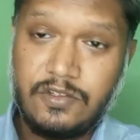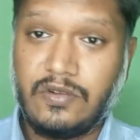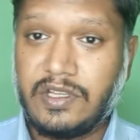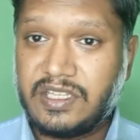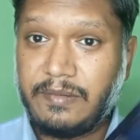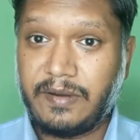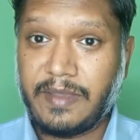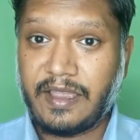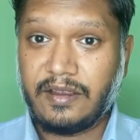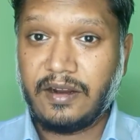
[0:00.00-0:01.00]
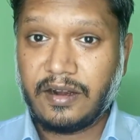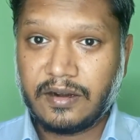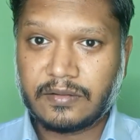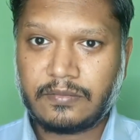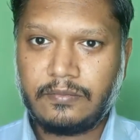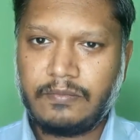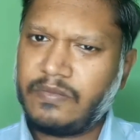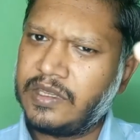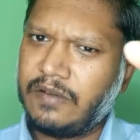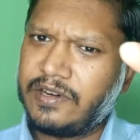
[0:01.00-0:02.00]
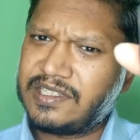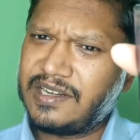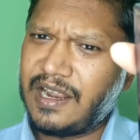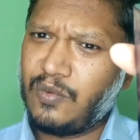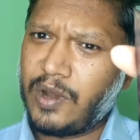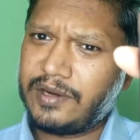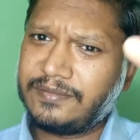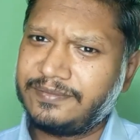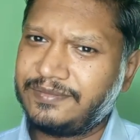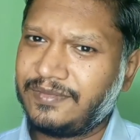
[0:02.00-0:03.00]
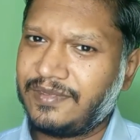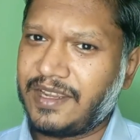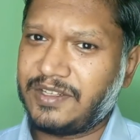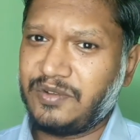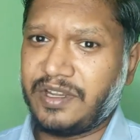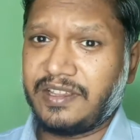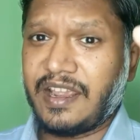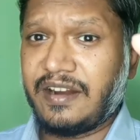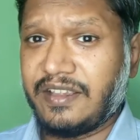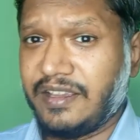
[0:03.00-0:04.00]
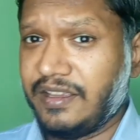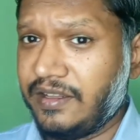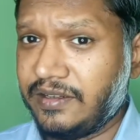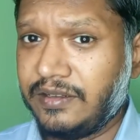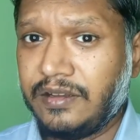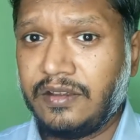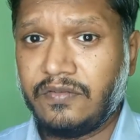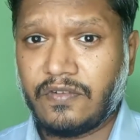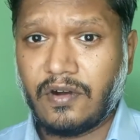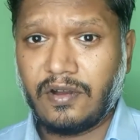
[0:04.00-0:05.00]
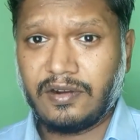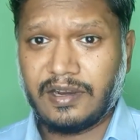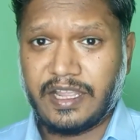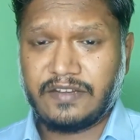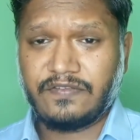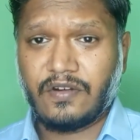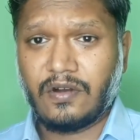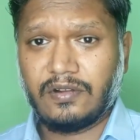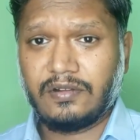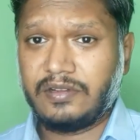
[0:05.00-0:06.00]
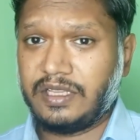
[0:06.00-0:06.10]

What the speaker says: So a summer banger, a versatile one that you can carry in fall, late fall,